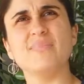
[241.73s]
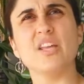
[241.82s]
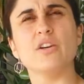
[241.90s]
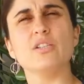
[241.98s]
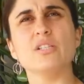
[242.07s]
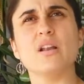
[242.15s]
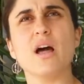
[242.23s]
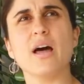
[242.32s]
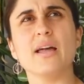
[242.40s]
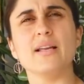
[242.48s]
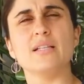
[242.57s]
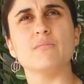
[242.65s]
There's
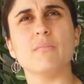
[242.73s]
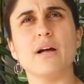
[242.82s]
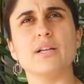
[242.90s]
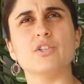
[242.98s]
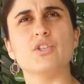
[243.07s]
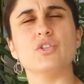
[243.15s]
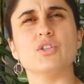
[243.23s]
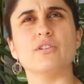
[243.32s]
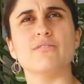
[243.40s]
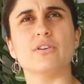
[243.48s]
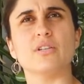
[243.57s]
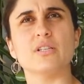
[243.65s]
not as much
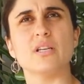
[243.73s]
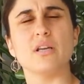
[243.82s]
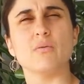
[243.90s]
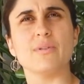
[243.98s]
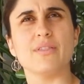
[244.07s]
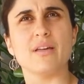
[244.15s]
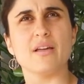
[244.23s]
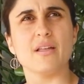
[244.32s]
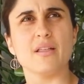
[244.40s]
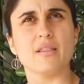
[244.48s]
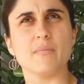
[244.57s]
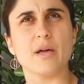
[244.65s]
diversity
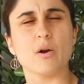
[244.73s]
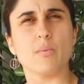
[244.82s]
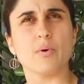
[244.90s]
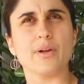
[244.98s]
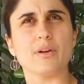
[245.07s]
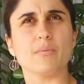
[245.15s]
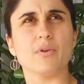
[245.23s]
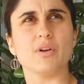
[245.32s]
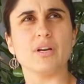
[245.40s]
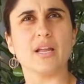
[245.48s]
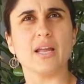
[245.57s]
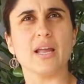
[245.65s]
within the Meadow Point
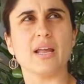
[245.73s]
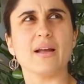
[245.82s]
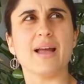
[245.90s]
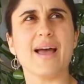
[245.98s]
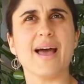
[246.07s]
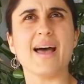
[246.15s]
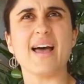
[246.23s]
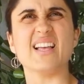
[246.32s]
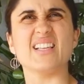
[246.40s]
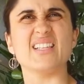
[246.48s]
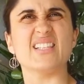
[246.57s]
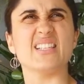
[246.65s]
community
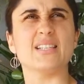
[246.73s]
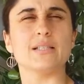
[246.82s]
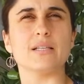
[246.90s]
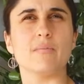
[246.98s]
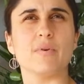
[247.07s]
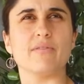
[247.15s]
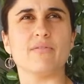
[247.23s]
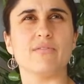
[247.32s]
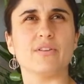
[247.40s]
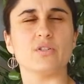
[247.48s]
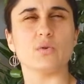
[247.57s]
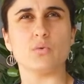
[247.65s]
as some of
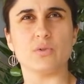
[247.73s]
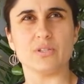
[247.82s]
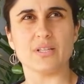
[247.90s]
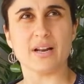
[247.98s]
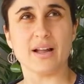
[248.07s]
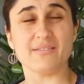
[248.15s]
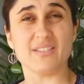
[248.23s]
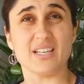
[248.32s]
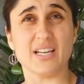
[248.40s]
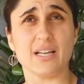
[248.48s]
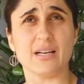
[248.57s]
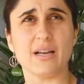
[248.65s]
the schools that I've
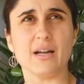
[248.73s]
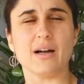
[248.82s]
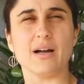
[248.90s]
seen.